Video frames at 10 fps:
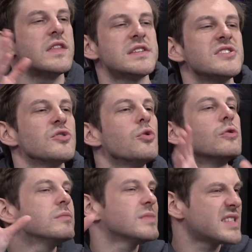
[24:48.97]
this is
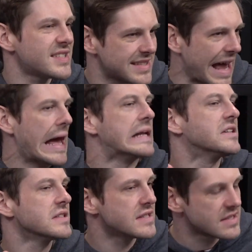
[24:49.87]
all
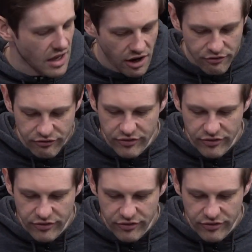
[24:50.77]
standard stuff.